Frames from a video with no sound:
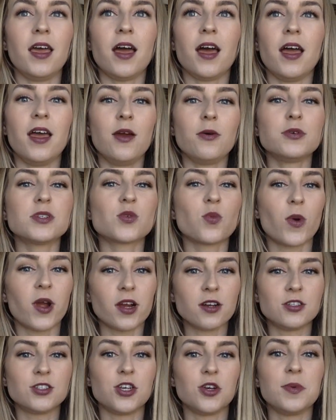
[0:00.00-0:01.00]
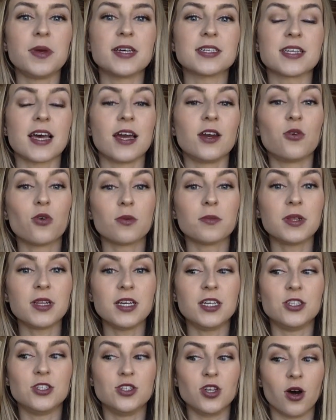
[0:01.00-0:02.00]
it was weird too because I normally
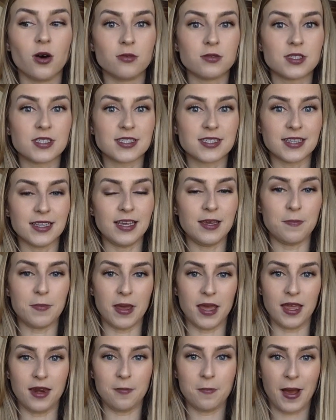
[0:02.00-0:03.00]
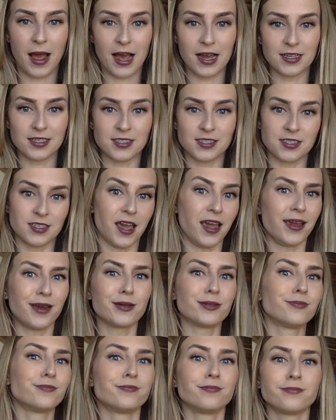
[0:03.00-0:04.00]
don't sleep in past like
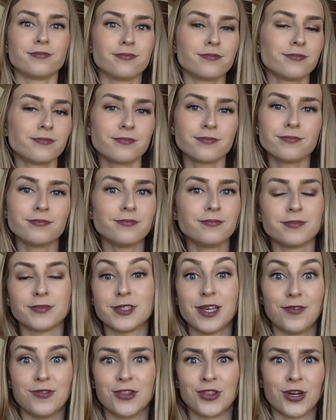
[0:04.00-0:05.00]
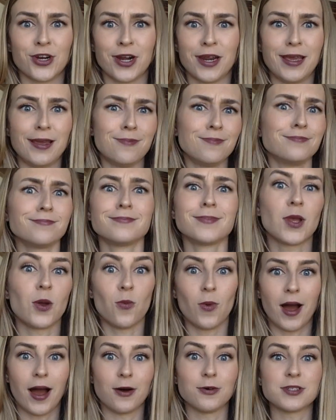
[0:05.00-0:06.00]
7:30.
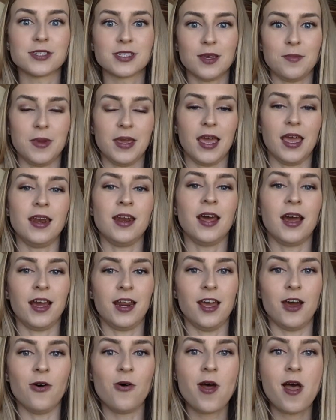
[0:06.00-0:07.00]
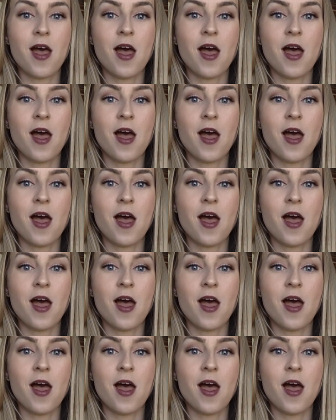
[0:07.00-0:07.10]
Wow, sleeping in. I know.